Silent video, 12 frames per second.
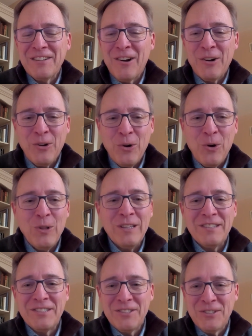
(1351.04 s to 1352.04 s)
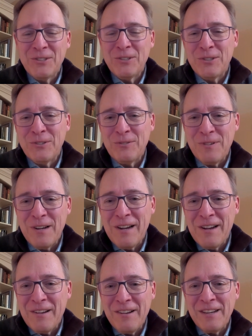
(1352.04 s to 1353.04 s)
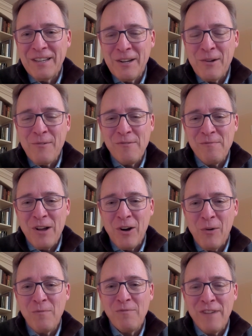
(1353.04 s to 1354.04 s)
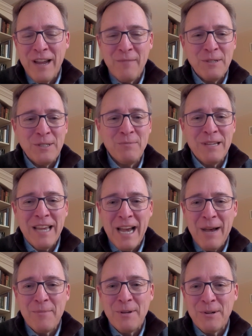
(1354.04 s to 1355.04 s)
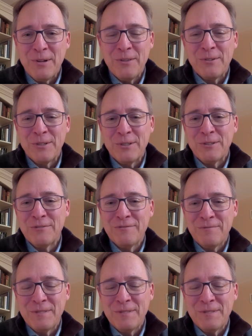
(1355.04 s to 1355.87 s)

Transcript: Our goal is to help families be happier through,